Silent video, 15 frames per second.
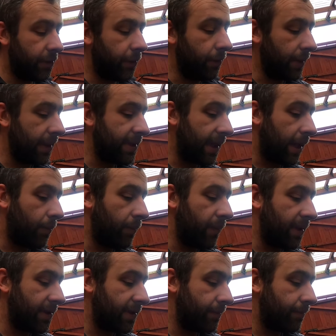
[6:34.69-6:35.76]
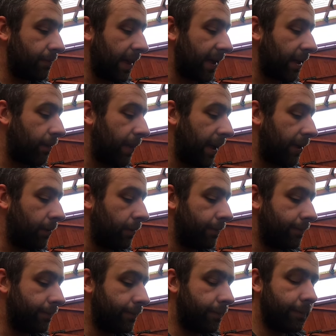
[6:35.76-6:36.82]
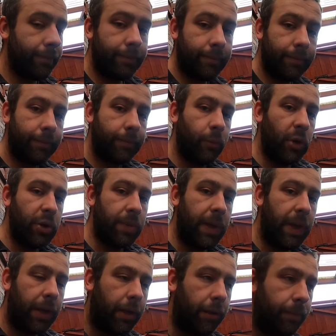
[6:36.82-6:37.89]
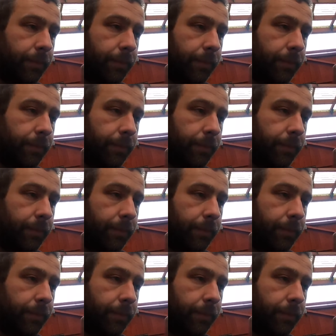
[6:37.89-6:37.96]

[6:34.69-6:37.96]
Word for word: So let's get on with this Magnum panel. Wish me luck.